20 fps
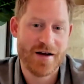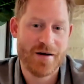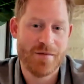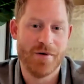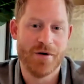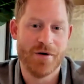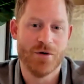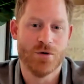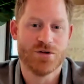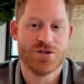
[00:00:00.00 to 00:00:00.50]

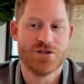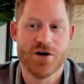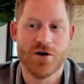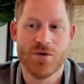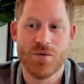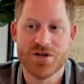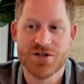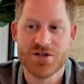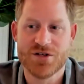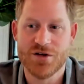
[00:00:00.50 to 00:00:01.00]
But also
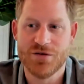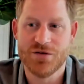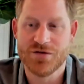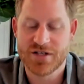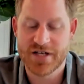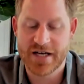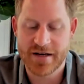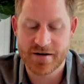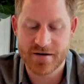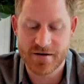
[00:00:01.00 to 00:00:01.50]

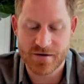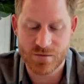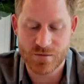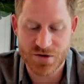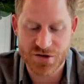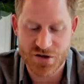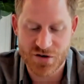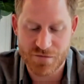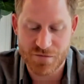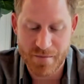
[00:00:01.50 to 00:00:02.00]

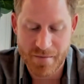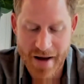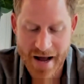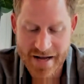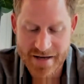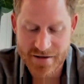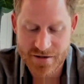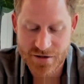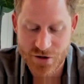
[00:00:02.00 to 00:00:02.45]
once you've met